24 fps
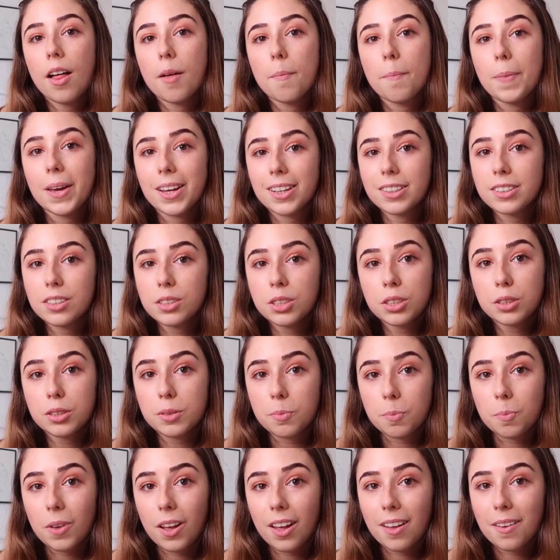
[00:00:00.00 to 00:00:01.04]
Because it was
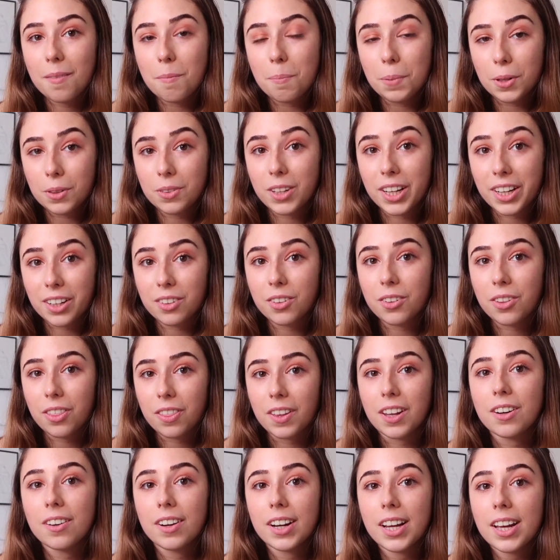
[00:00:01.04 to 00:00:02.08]
political
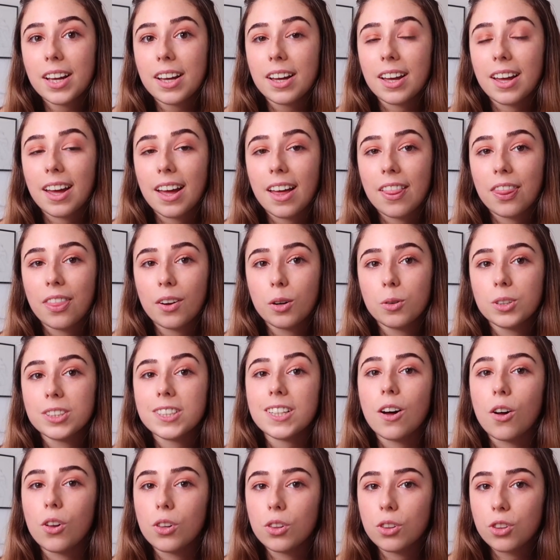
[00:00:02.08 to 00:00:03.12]
theory, there was
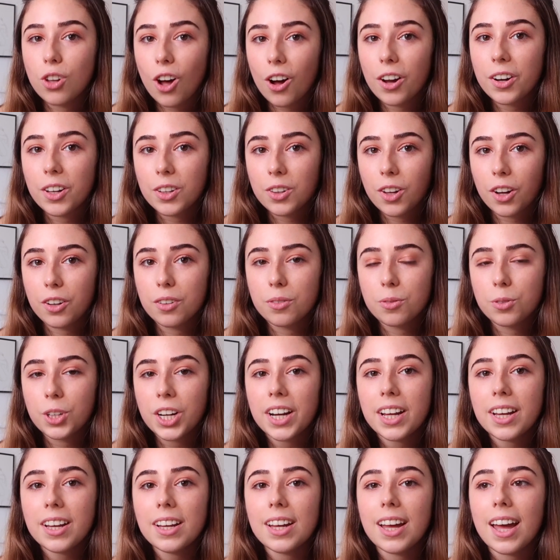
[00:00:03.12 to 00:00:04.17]
a lot of
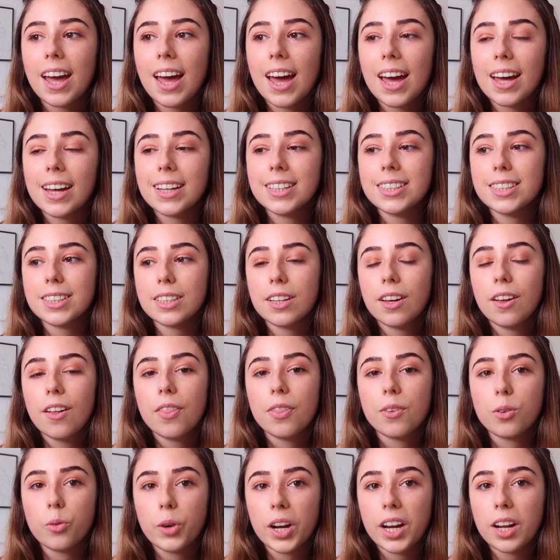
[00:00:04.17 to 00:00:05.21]
reading, and
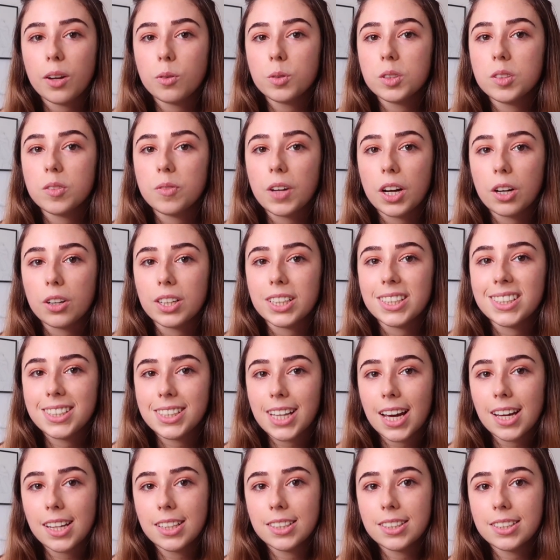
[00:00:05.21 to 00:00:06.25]
the reading was very
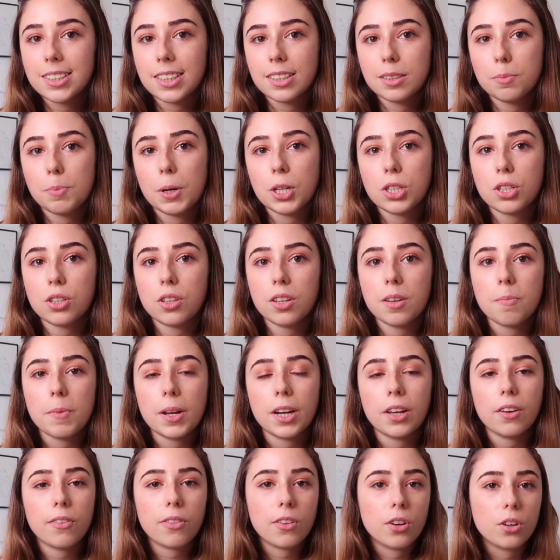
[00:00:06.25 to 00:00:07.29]
dense, especially
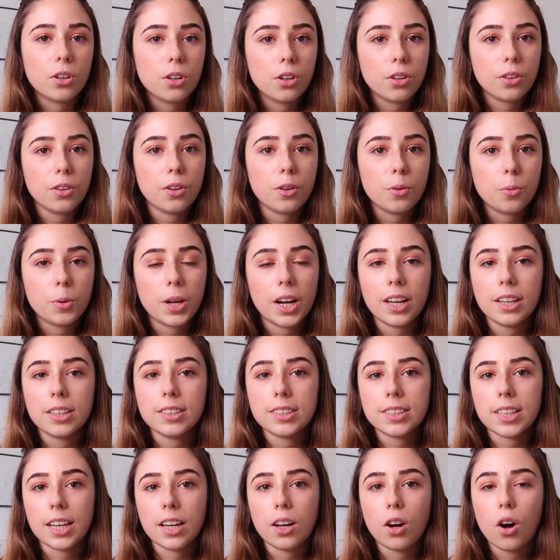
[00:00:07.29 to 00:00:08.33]
many of the earlier
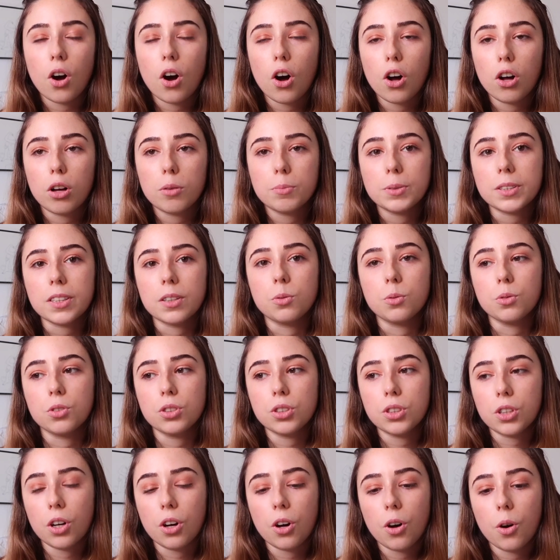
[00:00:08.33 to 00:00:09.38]
readings like Hobbes and
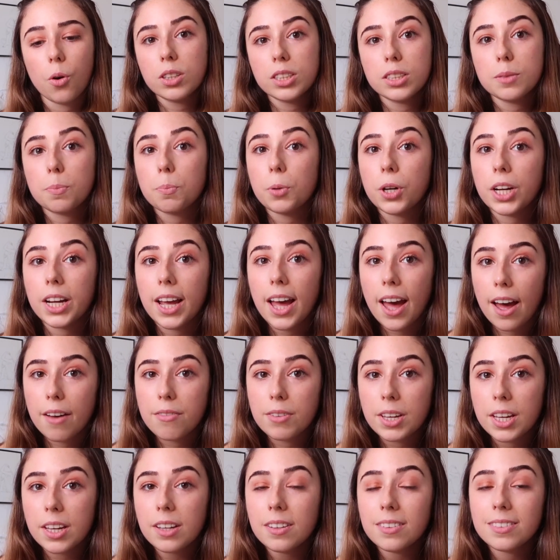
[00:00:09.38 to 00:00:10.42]
Rousseau was pretty
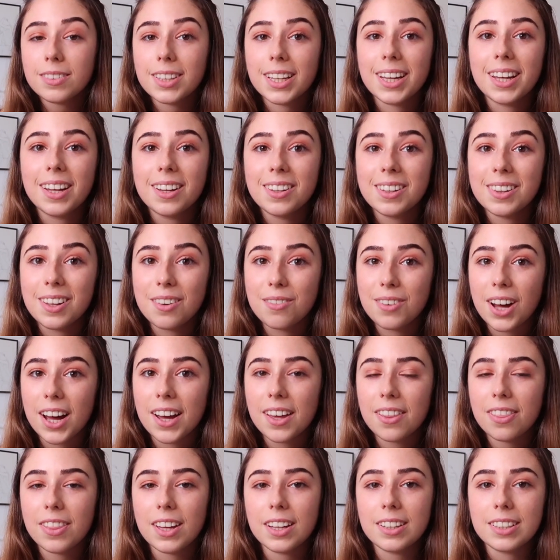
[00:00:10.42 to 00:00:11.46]
heavy. Like
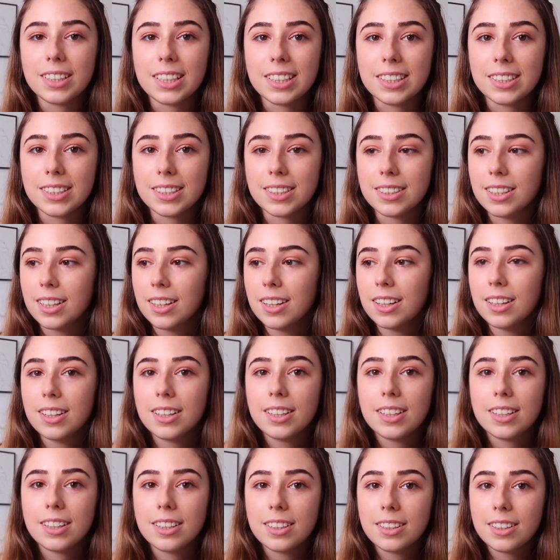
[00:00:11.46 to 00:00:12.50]
Leviathan is,
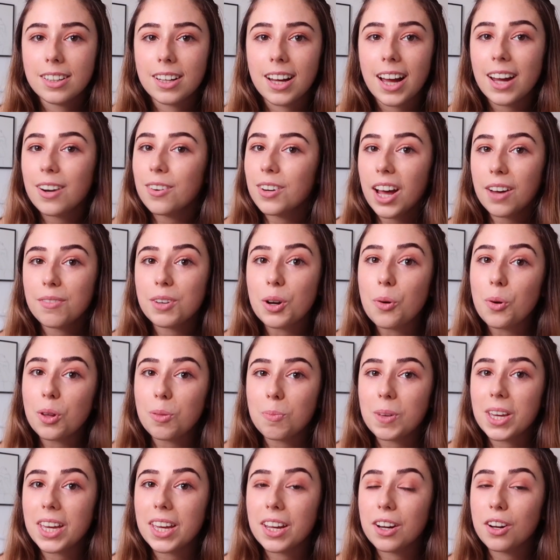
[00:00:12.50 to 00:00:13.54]
I don't have it with
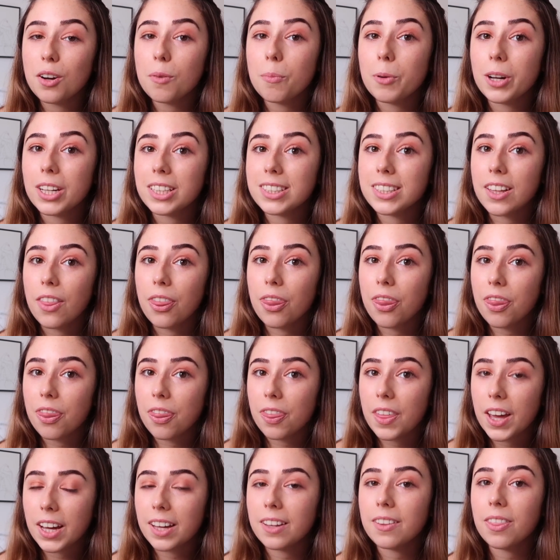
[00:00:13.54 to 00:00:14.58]
me here, but it's a
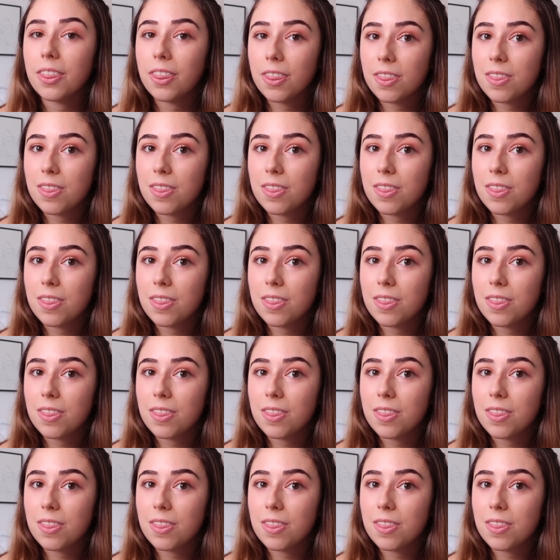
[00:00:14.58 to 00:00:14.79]
thick